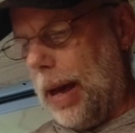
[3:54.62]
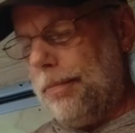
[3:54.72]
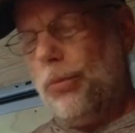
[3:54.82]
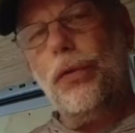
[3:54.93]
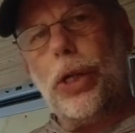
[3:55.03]

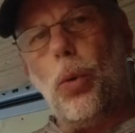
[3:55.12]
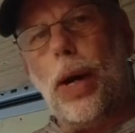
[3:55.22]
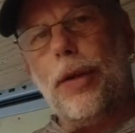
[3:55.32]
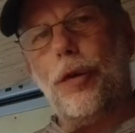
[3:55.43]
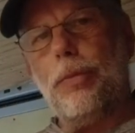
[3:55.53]
moving
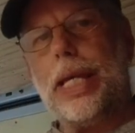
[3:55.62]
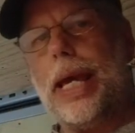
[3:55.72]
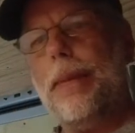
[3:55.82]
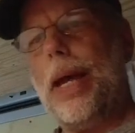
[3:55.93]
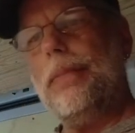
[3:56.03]
away from
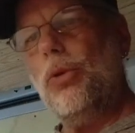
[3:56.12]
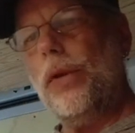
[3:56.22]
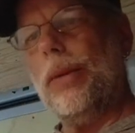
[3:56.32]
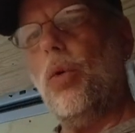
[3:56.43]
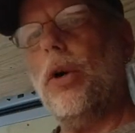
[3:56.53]
tape and
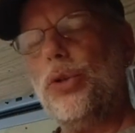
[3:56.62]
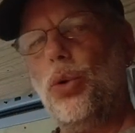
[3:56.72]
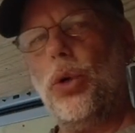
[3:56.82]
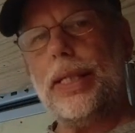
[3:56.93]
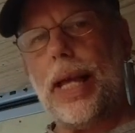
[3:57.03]
moving more
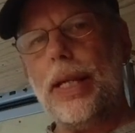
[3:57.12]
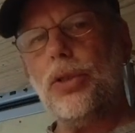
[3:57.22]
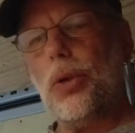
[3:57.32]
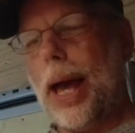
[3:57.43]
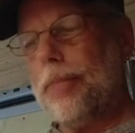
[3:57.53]
towards
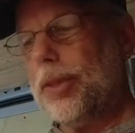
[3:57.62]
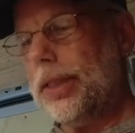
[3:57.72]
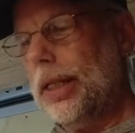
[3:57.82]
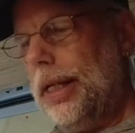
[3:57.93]
ACE wraps